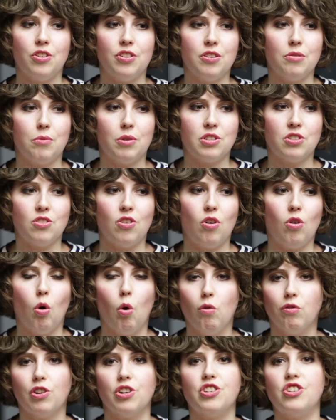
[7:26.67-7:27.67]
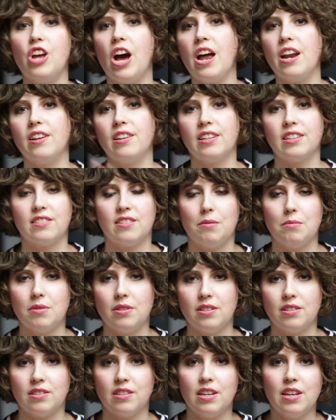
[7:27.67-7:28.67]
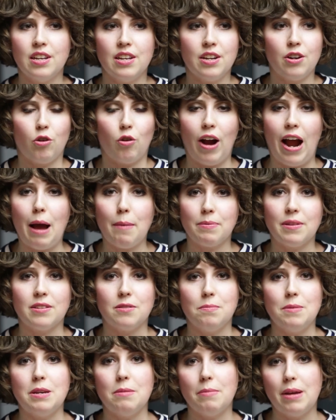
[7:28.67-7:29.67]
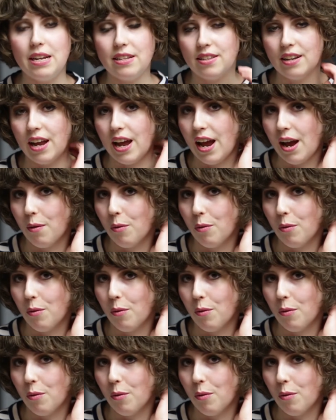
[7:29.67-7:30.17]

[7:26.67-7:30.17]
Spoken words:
and it wasn't all overdone like some of this crap that's being made today.